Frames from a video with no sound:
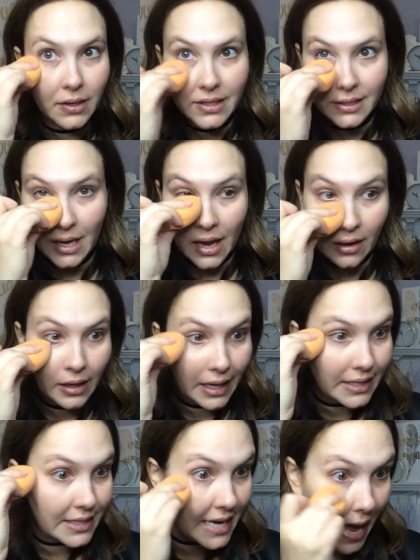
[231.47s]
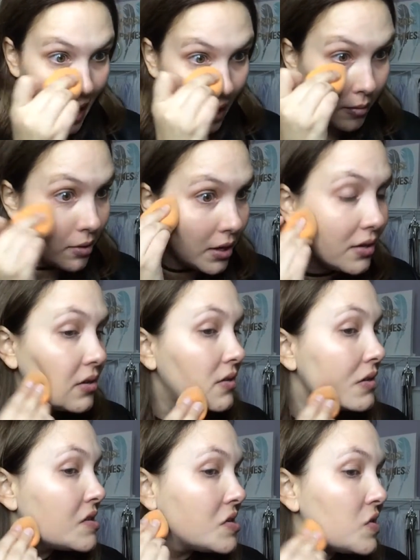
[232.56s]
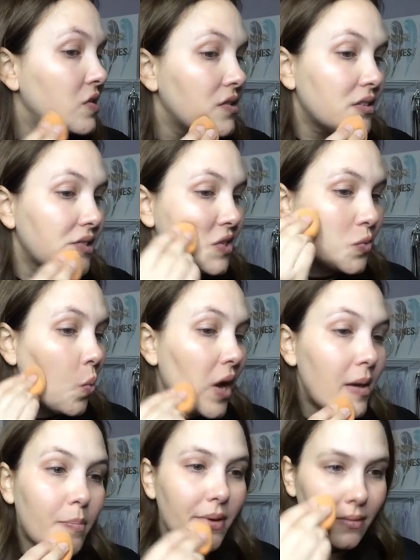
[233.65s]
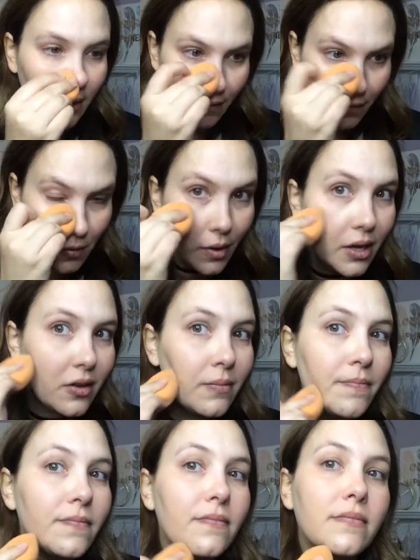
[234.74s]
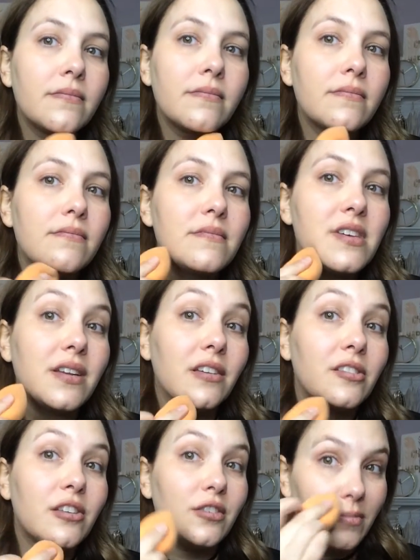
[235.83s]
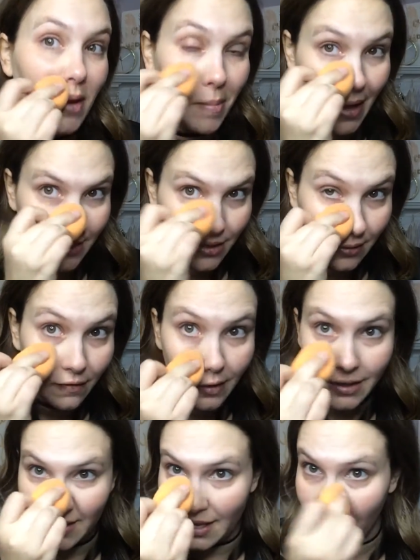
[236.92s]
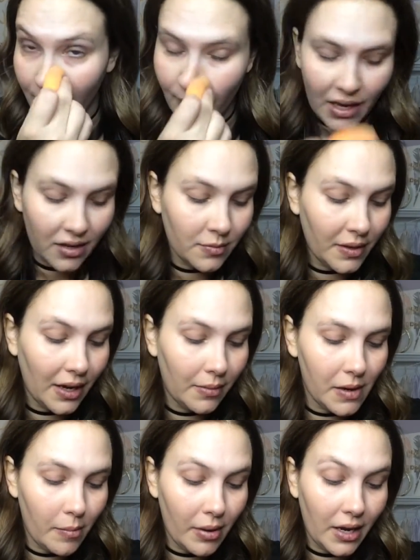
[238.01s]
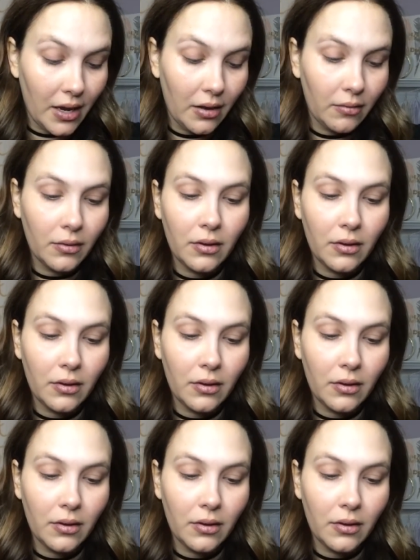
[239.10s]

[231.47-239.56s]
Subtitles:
It's kind of like a dab swipe, if you will. And excuse my massive zit. My husband named it Betty